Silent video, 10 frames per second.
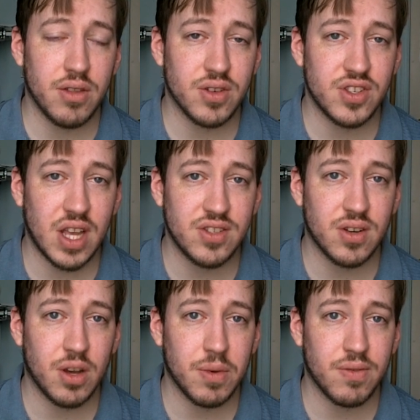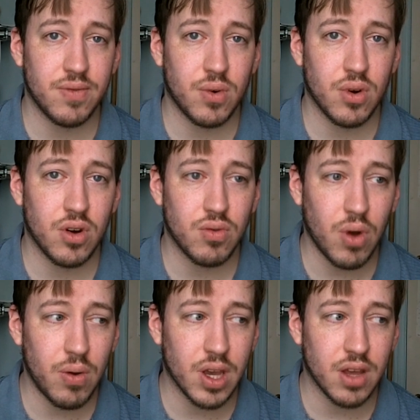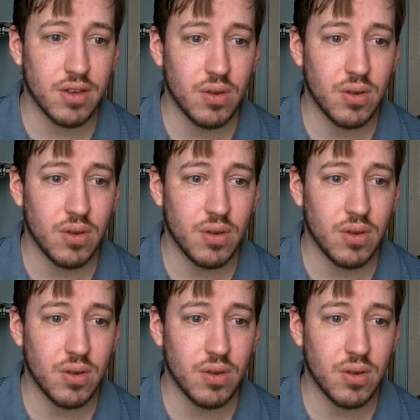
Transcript: other sets are coming for Heroica.